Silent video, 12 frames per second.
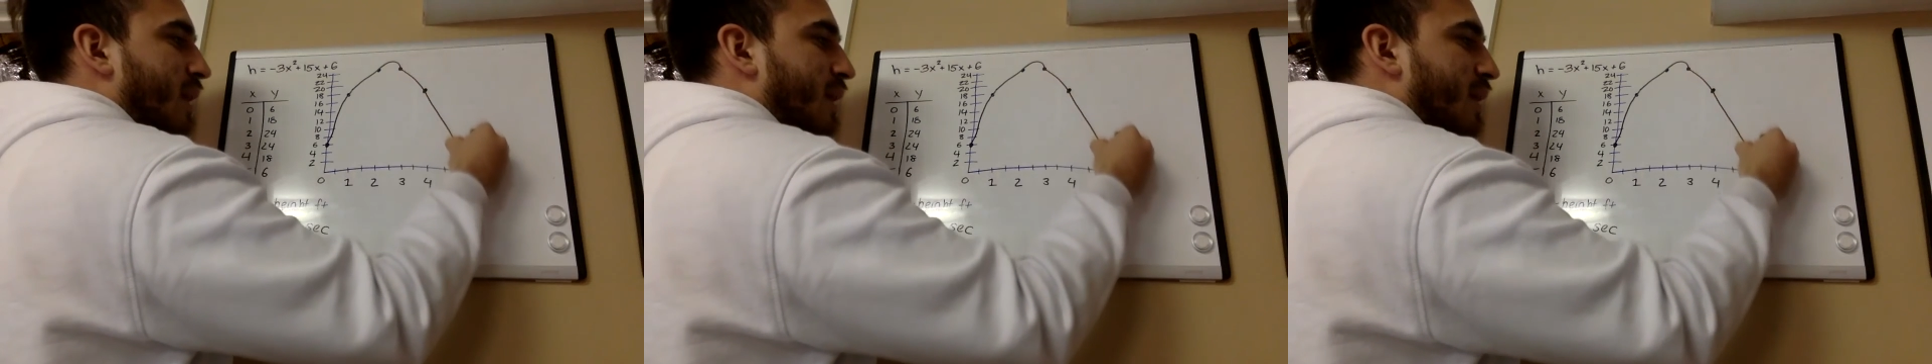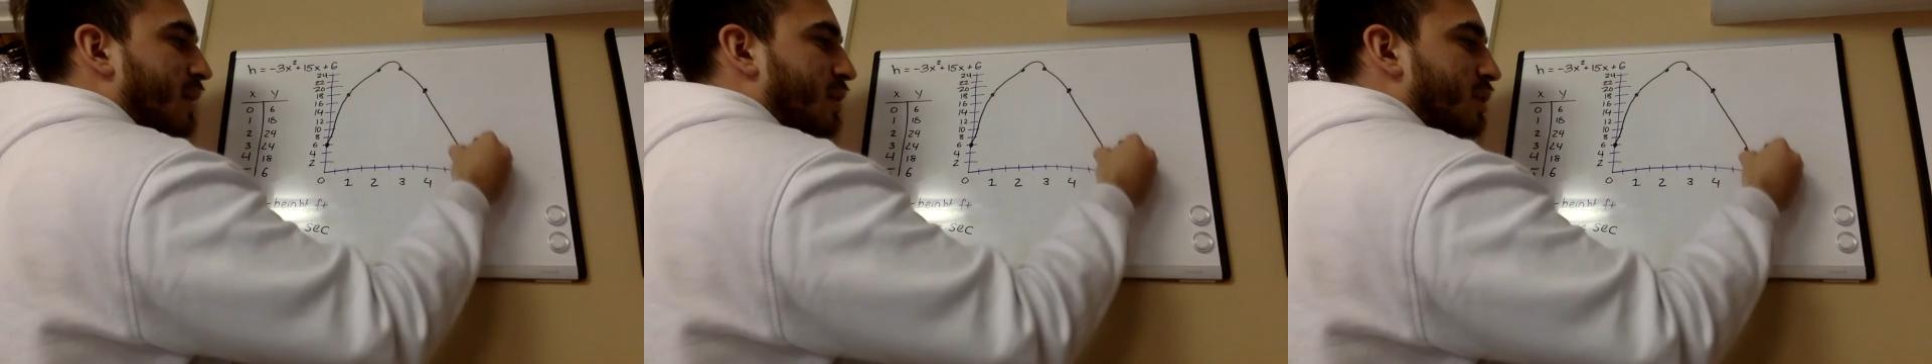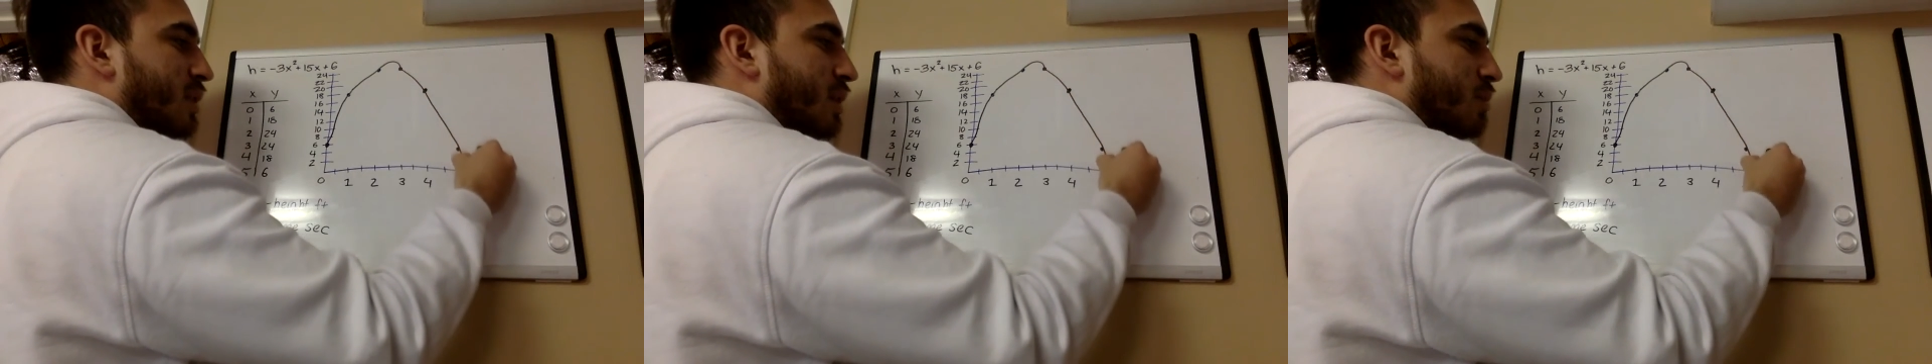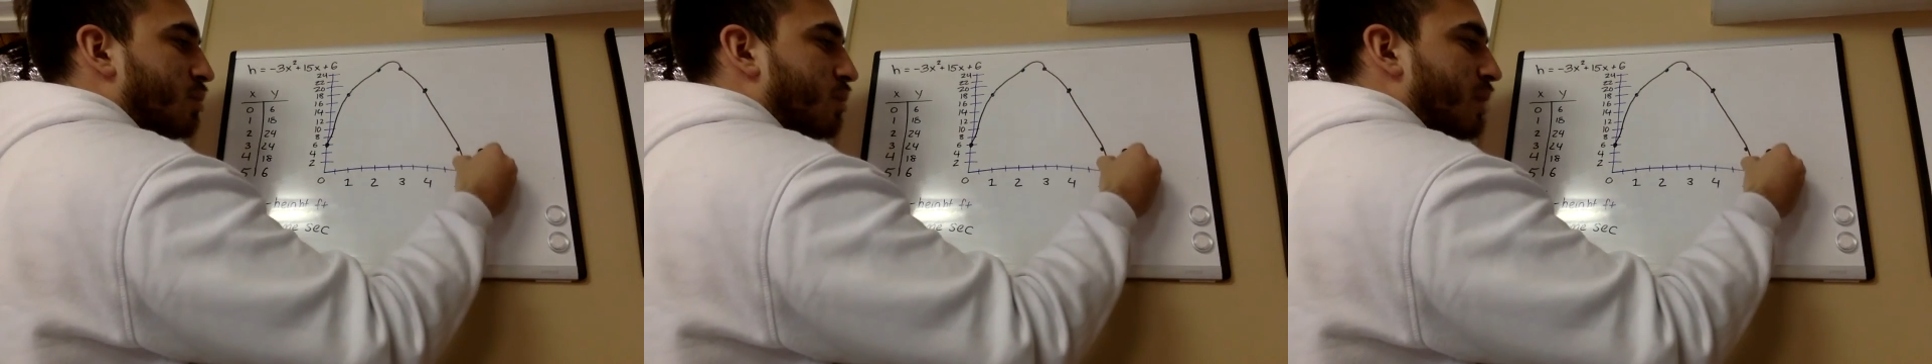and then you just
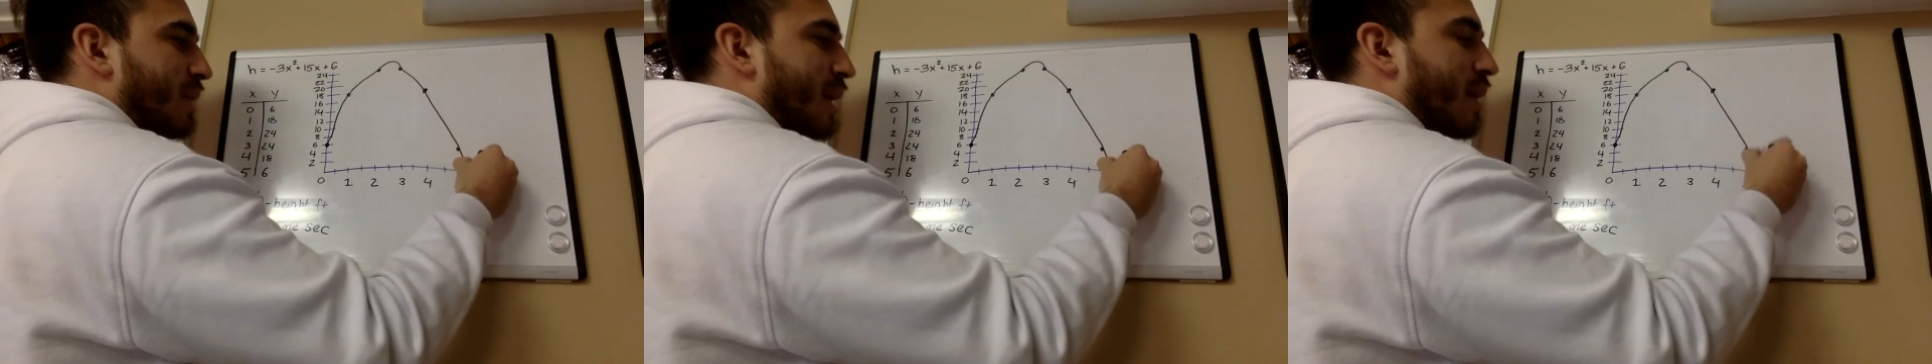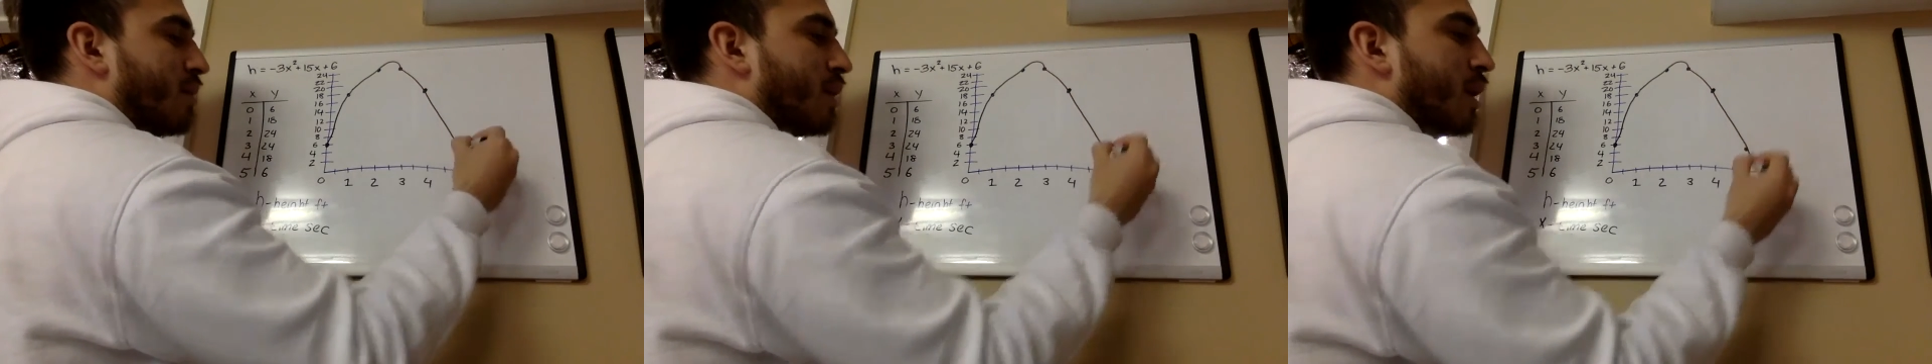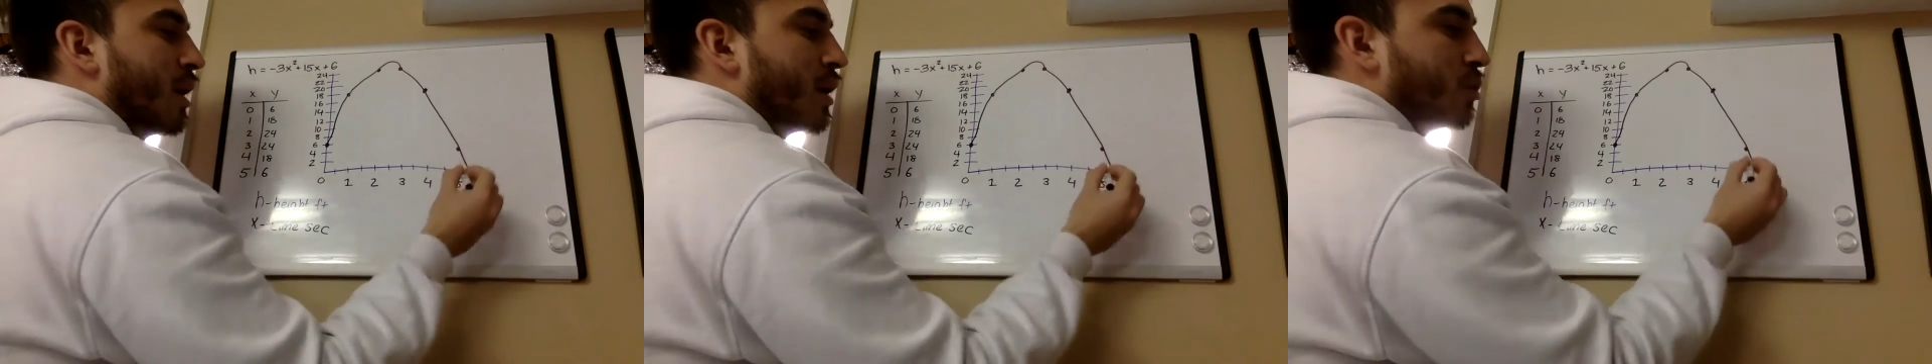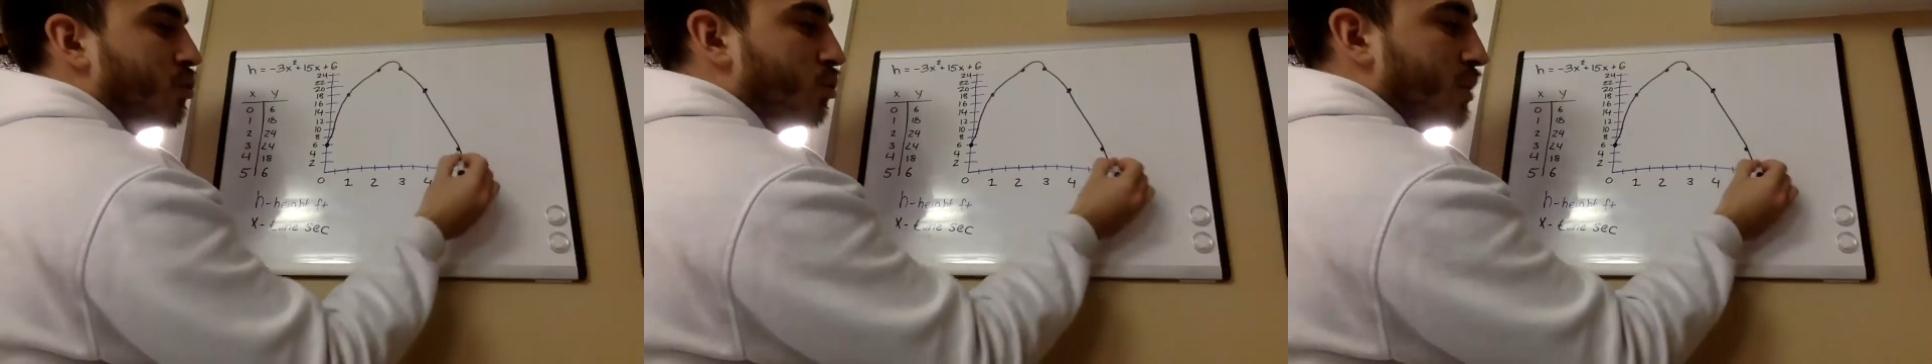come straight down. Do